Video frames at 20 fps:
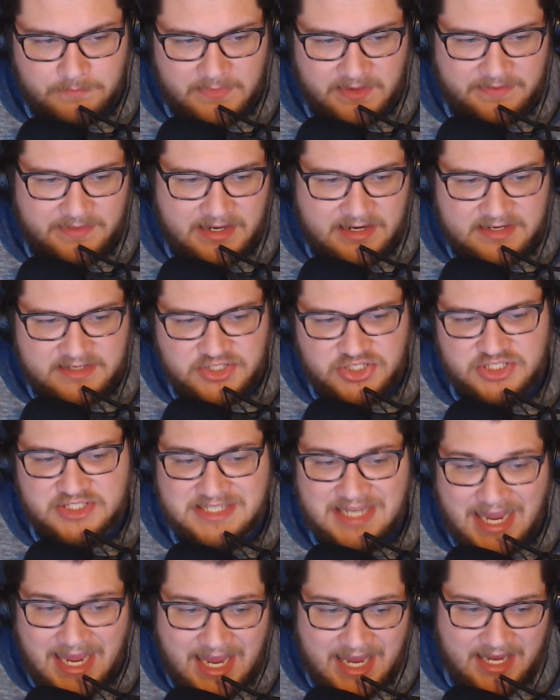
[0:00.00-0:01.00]
didn't just
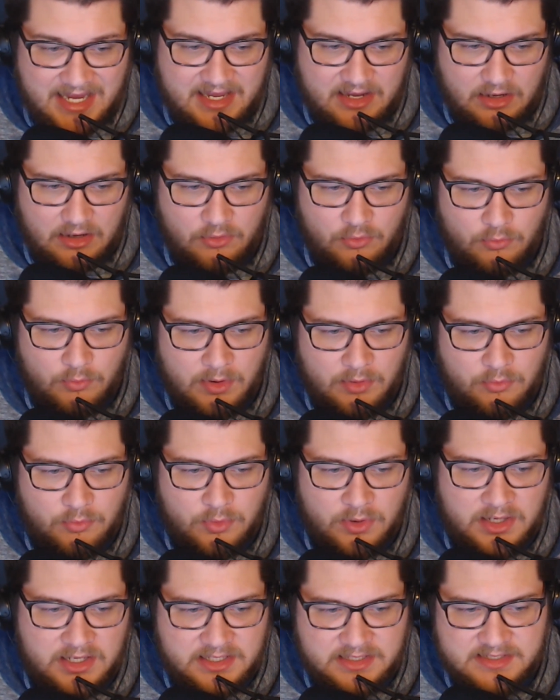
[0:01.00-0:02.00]
take what
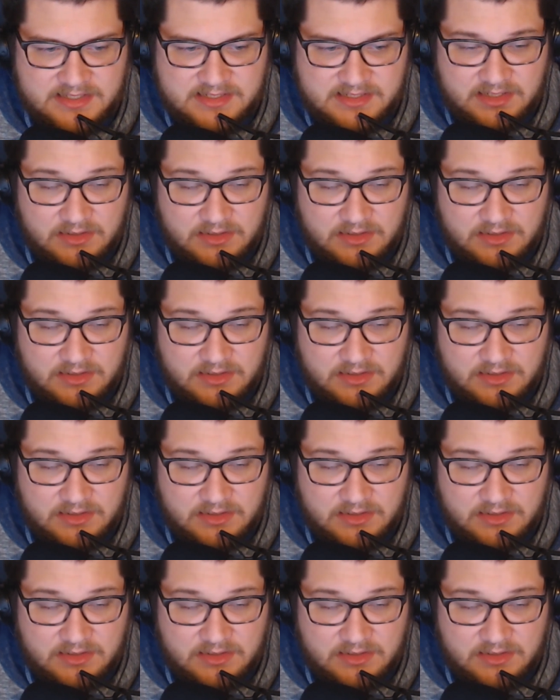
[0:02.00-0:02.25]
the